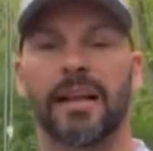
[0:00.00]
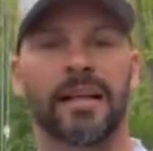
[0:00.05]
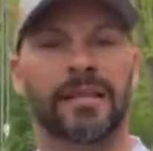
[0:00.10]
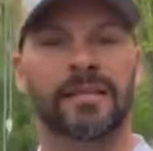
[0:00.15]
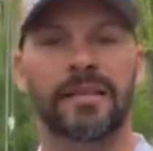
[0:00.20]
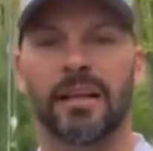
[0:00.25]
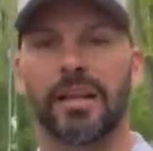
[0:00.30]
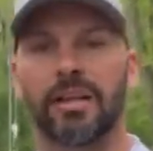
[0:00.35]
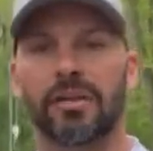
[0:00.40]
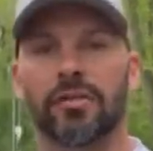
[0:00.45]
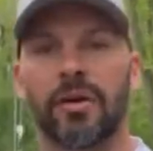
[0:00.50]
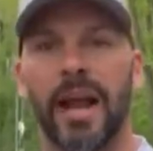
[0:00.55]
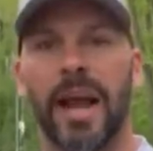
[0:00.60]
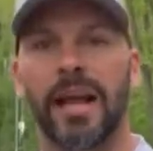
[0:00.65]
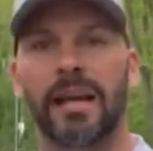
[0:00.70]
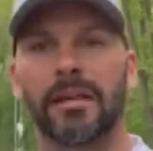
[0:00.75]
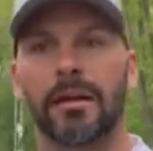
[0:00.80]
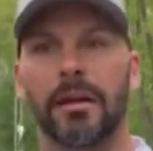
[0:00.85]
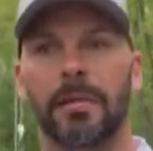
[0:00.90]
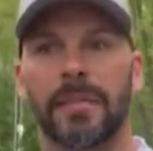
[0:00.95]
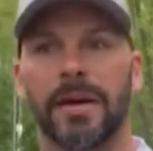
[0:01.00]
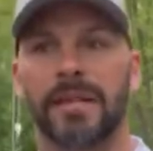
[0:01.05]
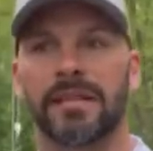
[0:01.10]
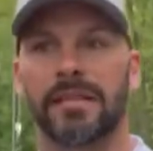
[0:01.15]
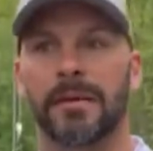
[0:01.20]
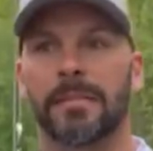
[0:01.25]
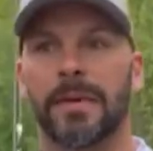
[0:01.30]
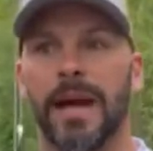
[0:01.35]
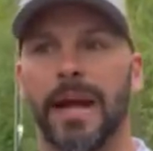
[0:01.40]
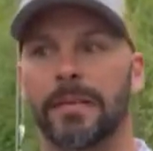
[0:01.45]
It's gonna drag a little bit
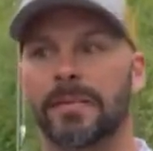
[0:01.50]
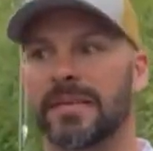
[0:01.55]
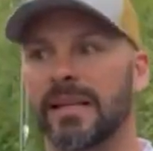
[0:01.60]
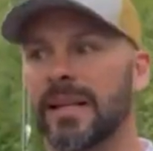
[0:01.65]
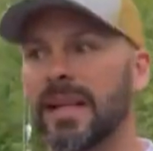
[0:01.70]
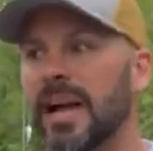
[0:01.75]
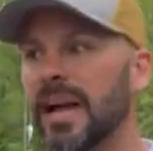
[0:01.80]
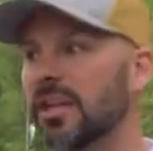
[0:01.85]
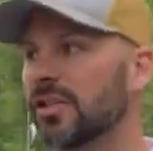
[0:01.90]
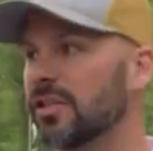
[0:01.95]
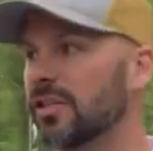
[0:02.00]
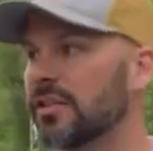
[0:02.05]
sometimes the catch.